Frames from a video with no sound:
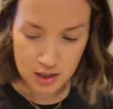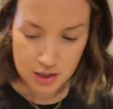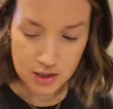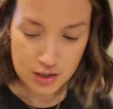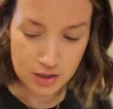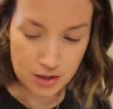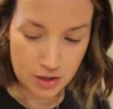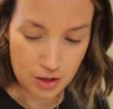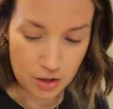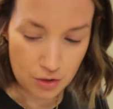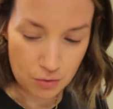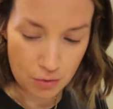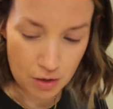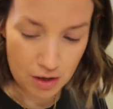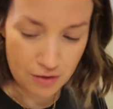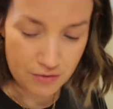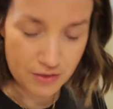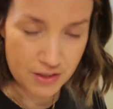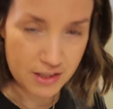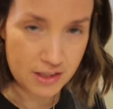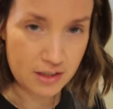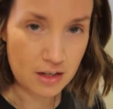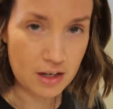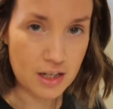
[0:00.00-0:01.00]
So I've
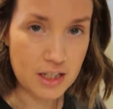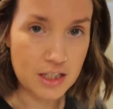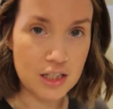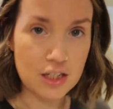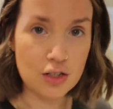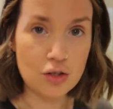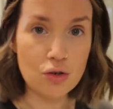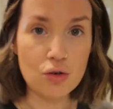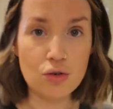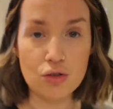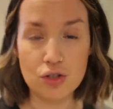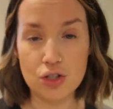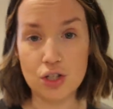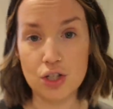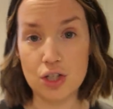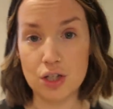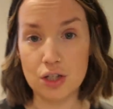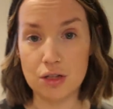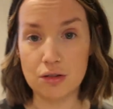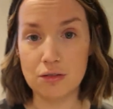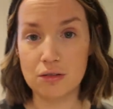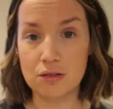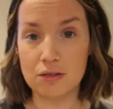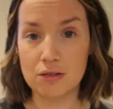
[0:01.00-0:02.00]
decided not
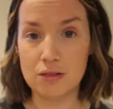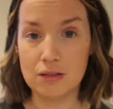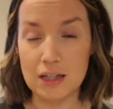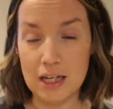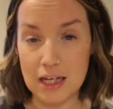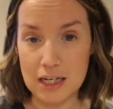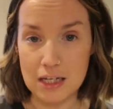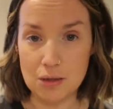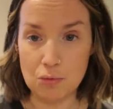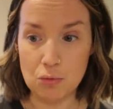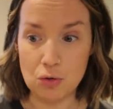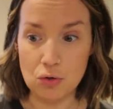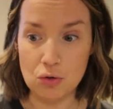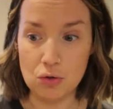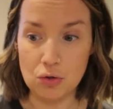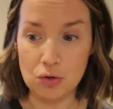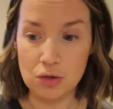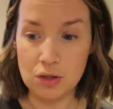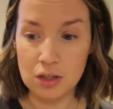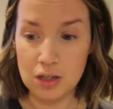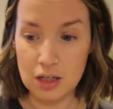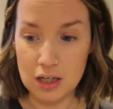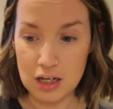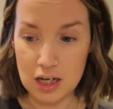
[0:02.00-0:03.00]
to
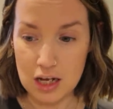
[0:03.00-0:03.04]
anymore.